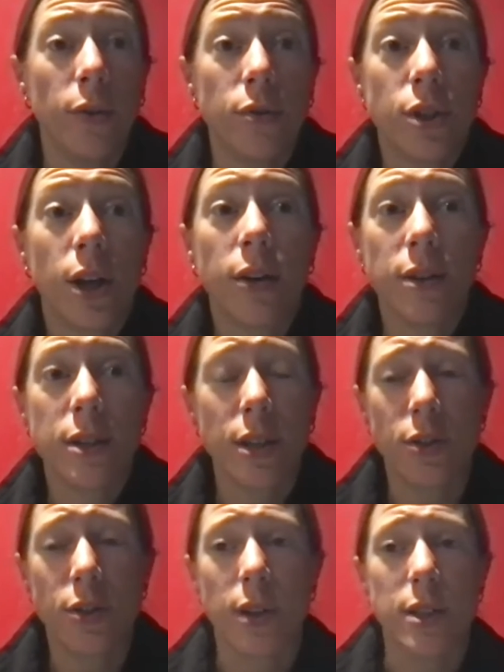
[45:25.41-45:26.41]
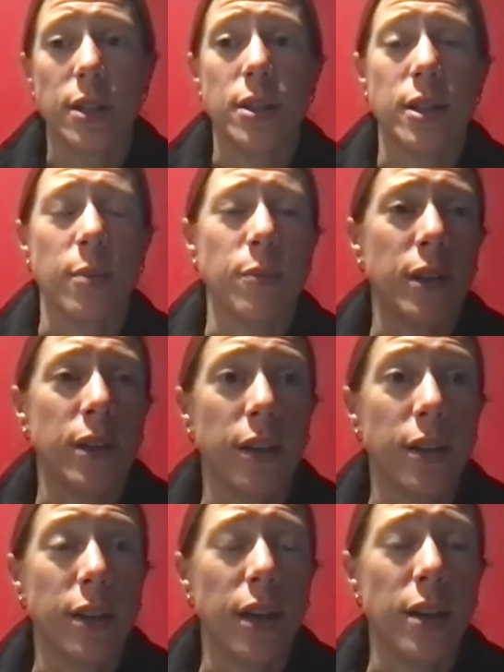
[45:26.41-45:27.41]
child is interested in something
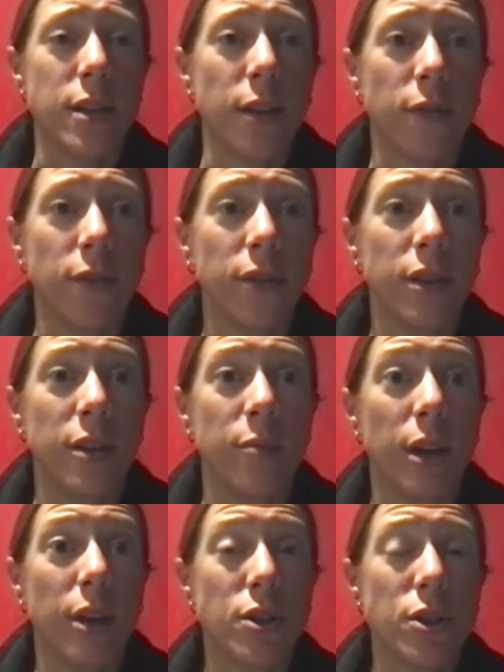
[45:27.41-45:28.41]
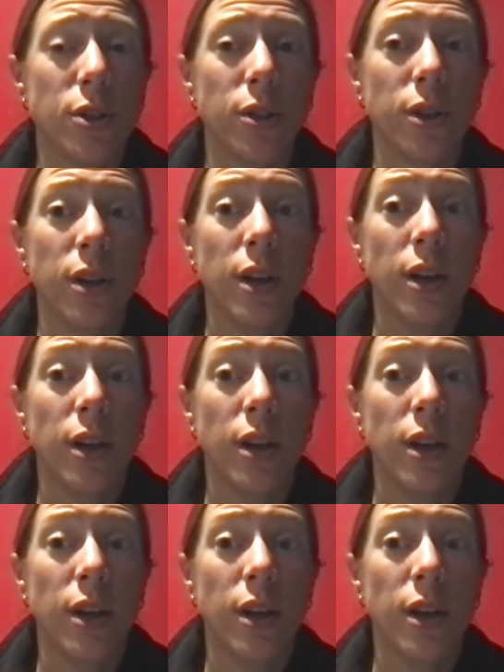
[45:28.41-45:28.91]
like that, definitely make sure